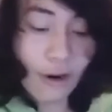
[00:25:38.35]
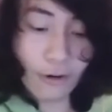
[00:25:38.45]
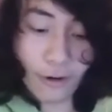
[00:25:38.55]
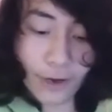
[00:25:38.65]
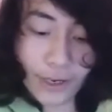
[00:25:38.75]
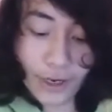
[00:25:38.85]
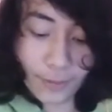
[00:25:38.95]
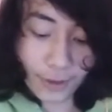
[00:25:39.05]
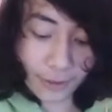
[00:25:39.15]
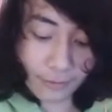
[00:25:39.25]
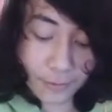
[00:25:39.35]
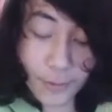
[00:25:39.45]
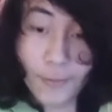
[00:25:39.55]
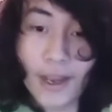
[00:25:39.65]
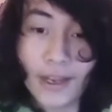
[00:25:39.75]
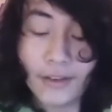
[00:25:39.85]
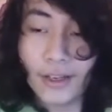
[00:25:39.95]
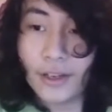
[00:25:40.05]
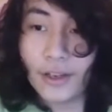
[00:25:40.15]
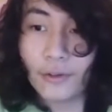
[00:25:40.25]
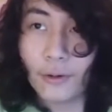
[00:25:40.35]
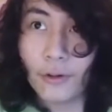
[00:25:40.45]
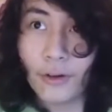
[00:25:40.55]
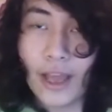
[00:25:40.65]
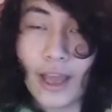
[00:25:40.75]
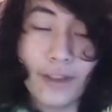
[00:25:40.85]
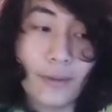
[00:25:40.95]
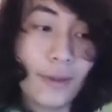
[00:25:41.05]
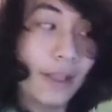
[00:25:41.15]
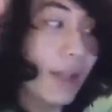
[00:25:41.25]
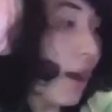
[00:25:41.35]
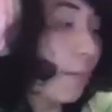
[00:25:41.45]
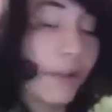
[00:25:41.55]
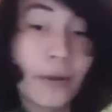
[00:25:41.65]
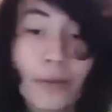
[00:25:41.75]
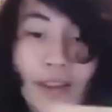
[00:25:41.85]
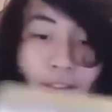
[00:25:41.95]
or, you know, putting a Raspberry Pi inside a controller and having it be a plug and play.